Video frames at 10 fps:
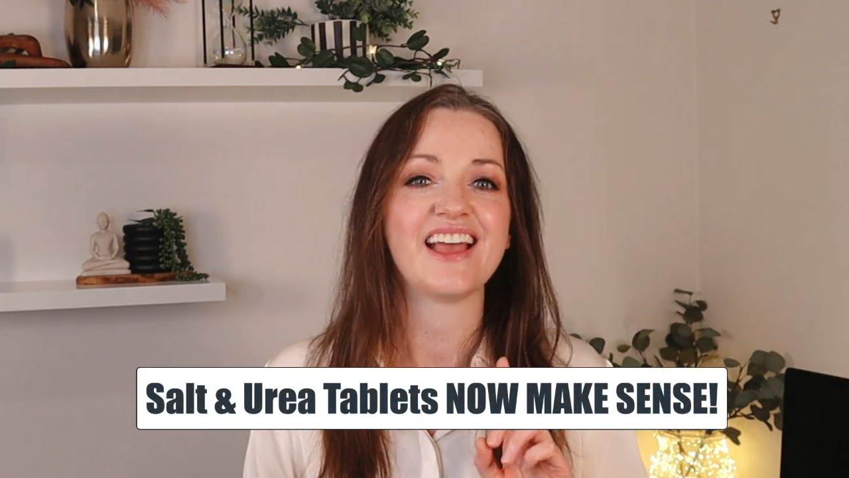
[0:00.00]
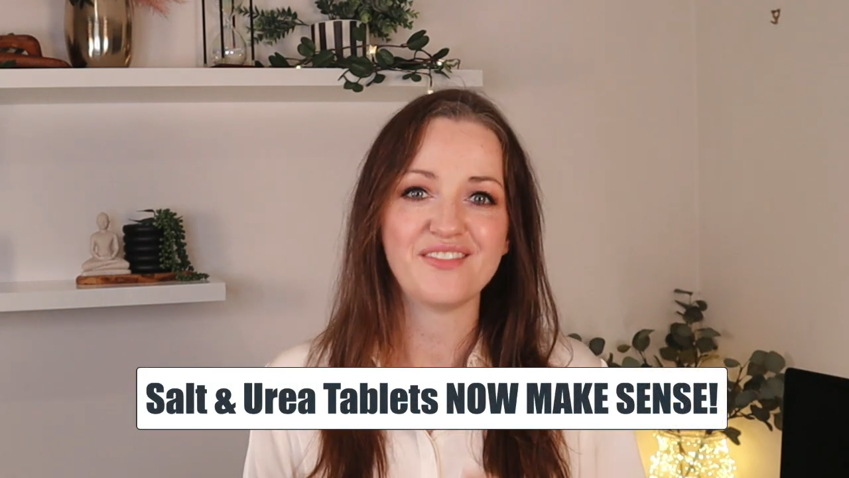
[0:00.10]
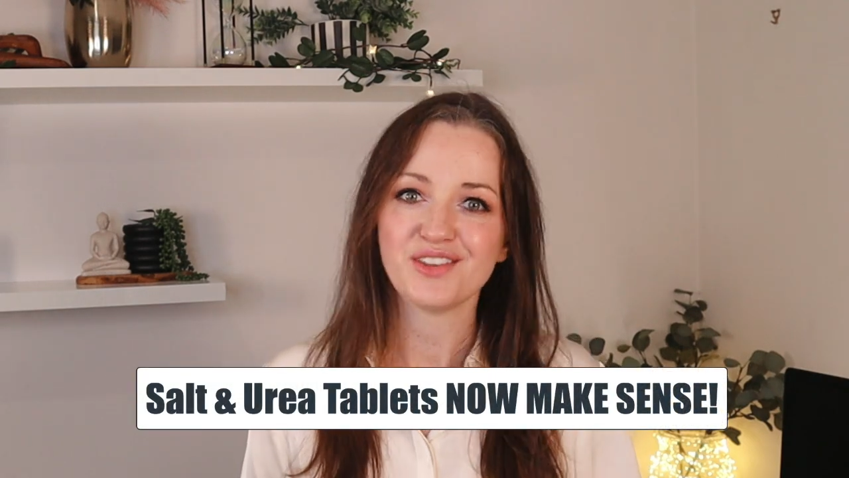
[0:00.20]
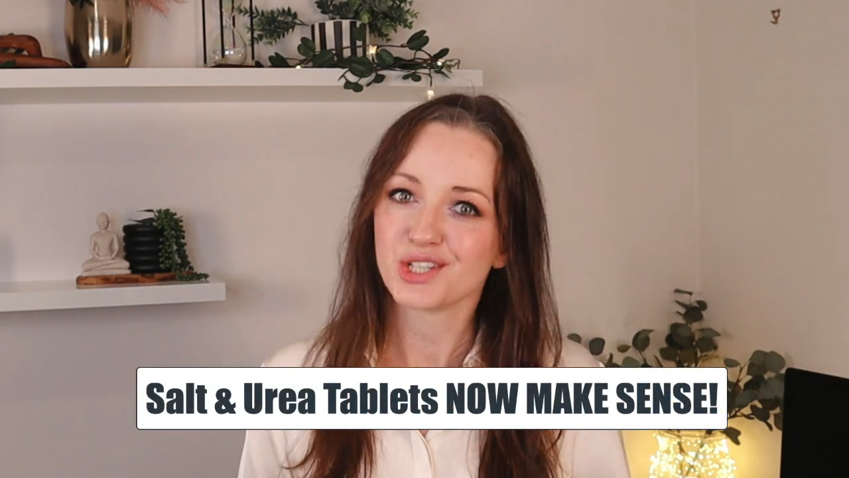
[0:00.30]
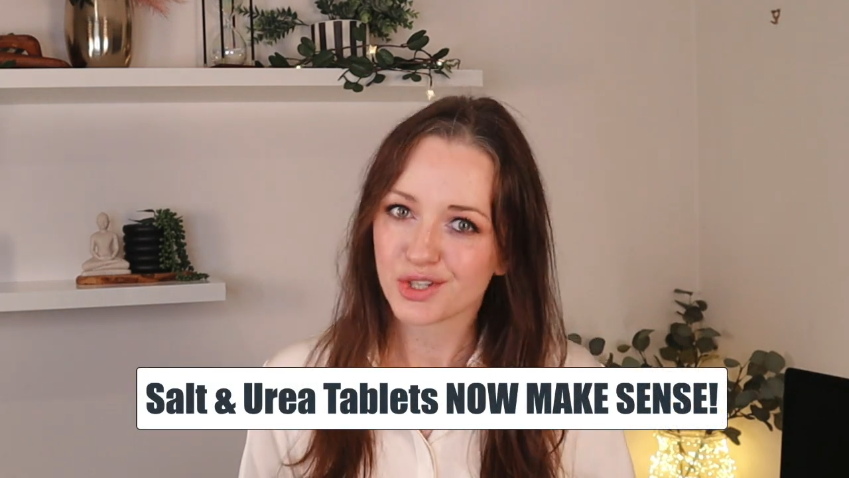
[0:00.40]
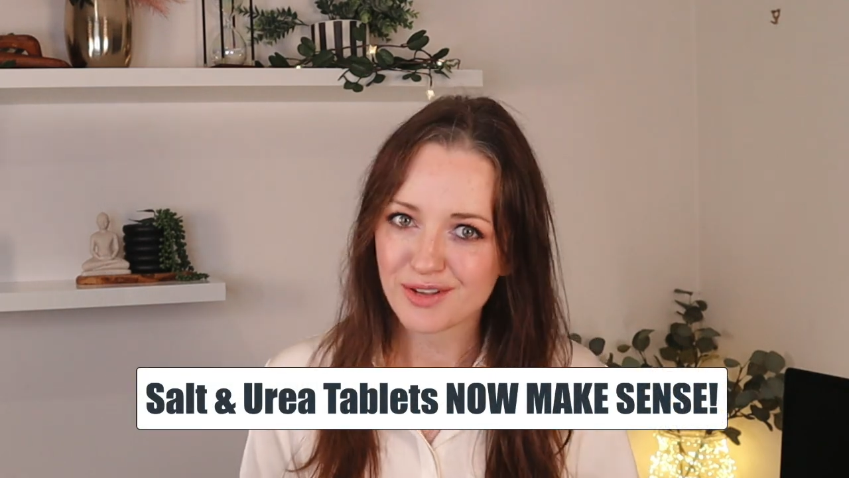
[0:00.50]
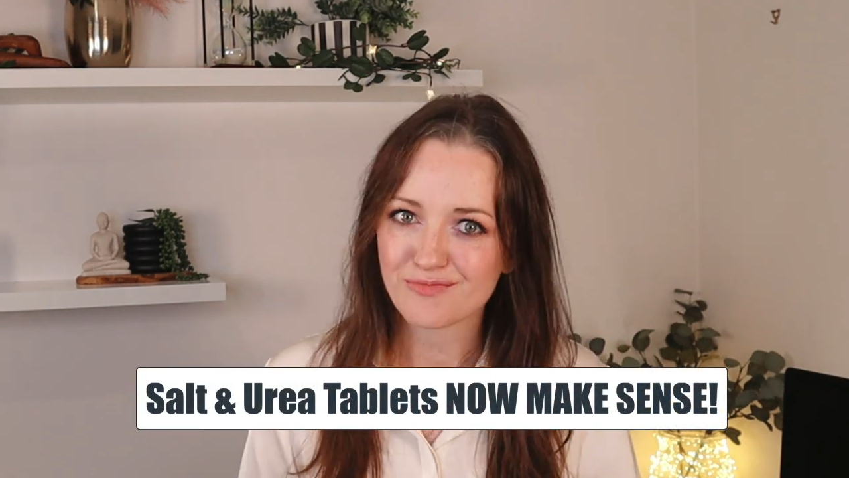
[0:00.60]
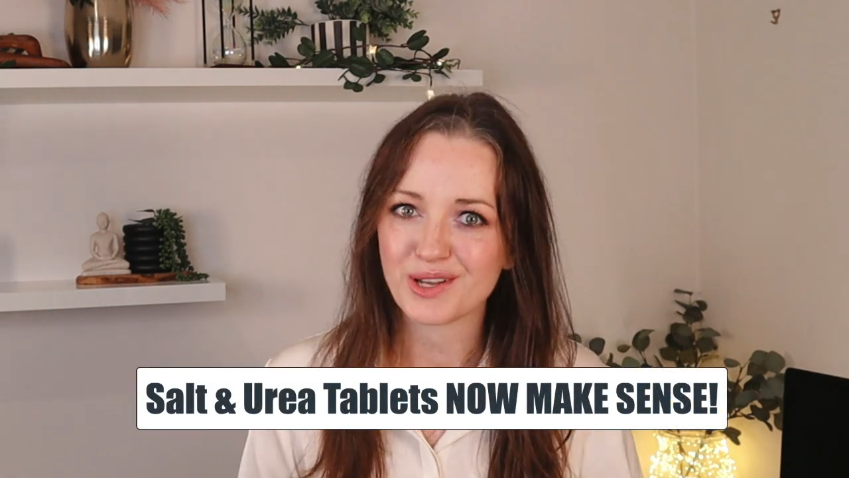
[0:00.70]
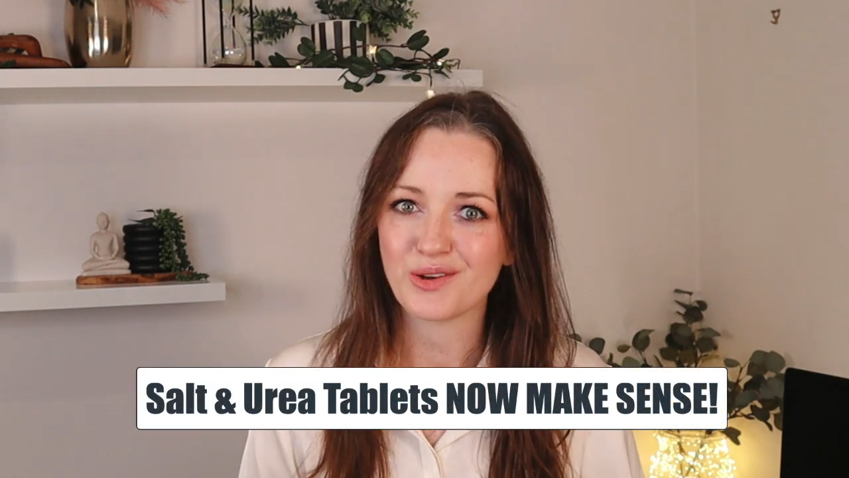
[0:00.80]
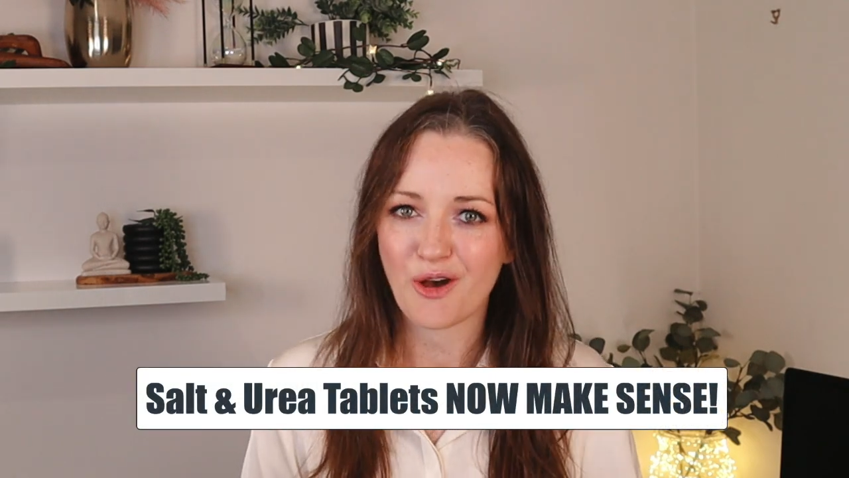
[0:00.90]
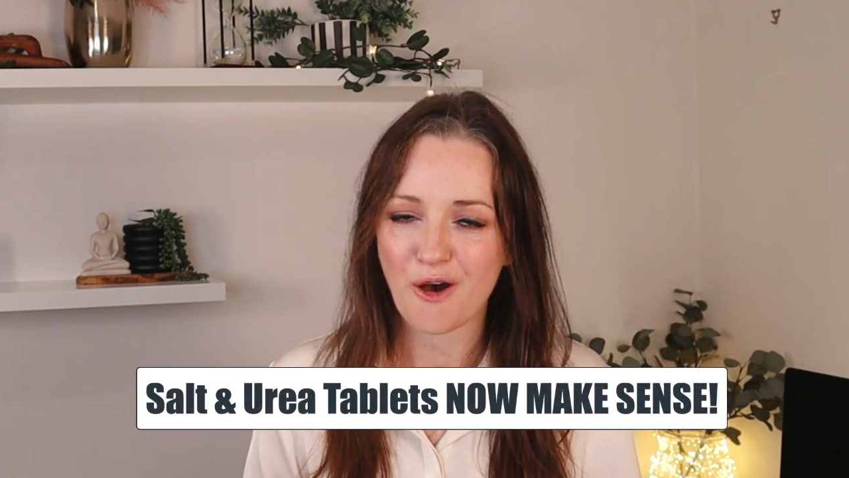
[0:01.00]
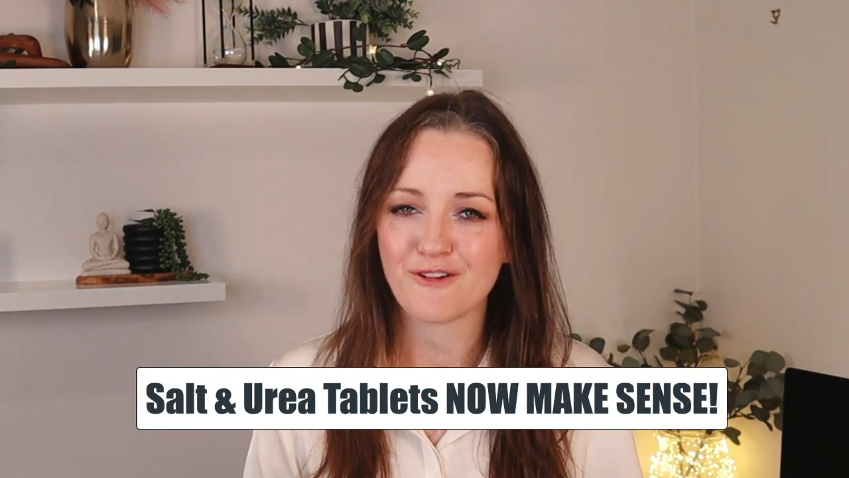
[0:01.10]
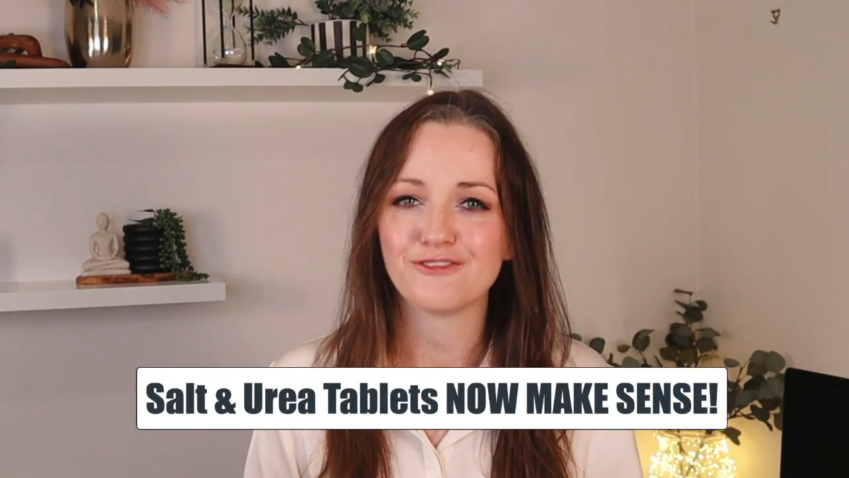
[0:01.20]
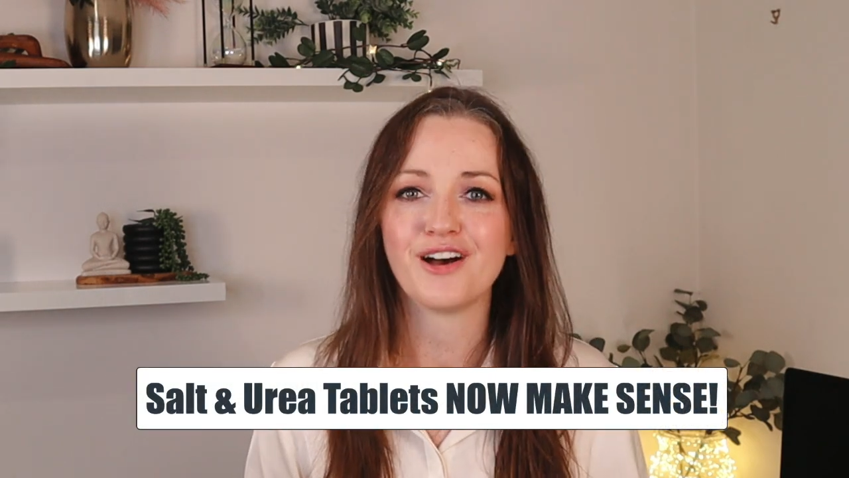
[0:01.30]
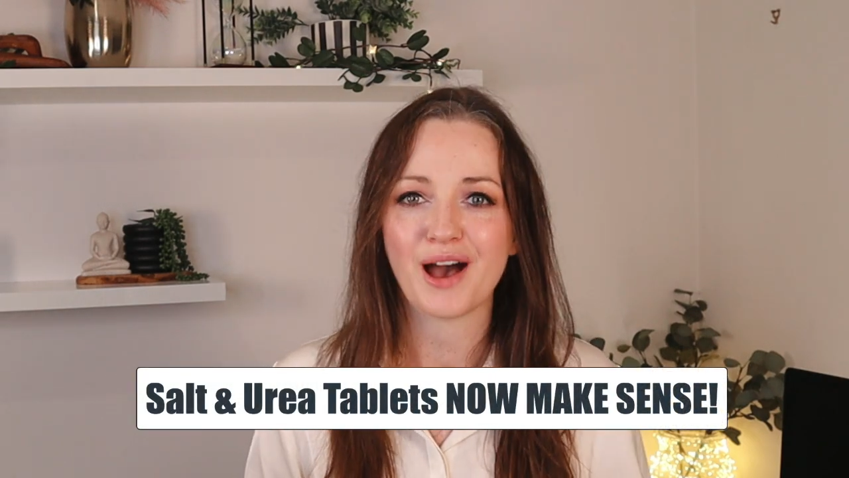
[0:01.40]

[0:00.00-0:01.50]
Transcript: in the treatment of